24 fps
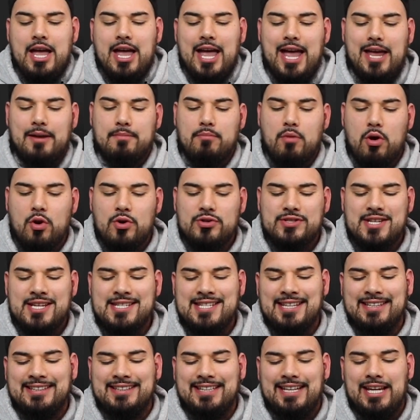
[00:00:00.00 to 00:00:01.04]
And Moses
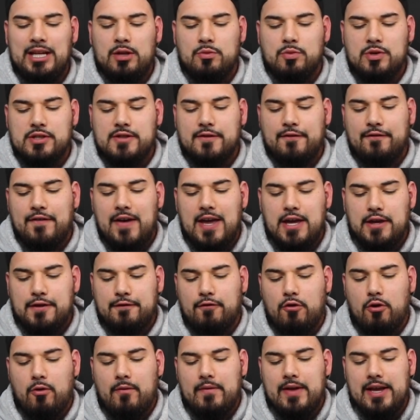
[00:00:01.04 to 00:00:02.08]
indeed was
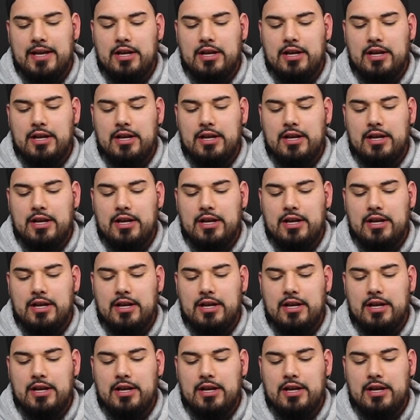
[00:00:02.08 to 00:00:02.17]
faithful